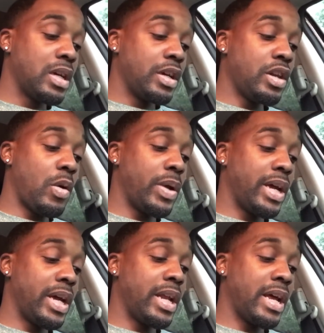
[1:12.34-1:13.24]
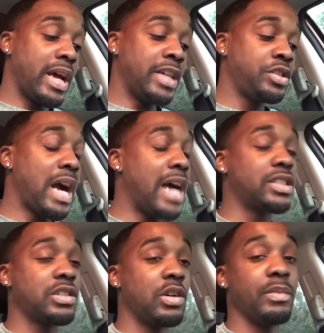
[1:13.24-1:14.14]
and as you
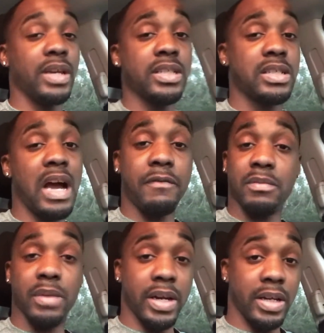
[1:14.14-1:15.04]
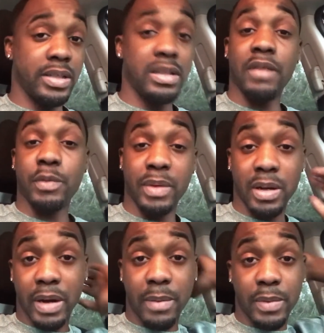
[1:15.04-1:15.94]
guys know me, it's not for money. It's never been
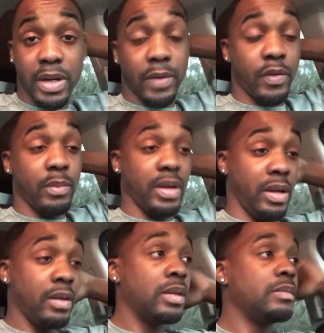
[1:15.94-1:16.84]
about money for me.